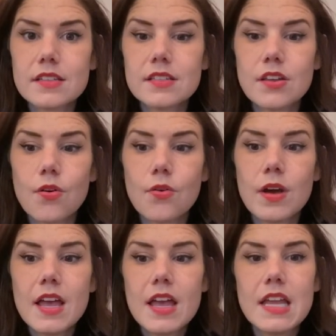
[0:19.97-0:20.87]
So
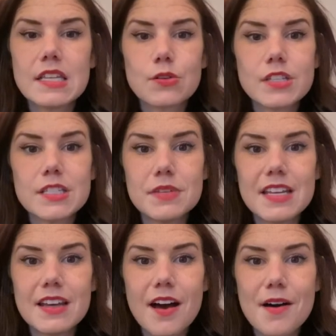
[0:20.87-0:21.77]
it is going to
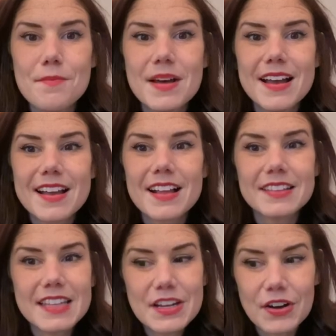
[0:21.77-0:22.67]
become
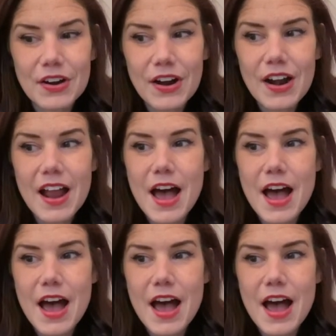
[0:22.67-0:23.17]
clear.